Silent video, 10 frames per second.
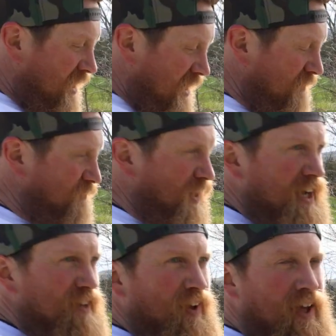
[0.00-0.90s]
On
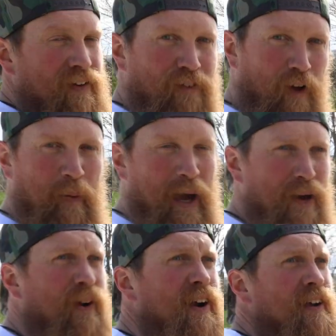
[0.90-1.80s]
five, full
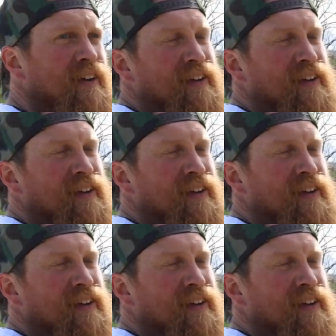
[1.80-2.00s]
power,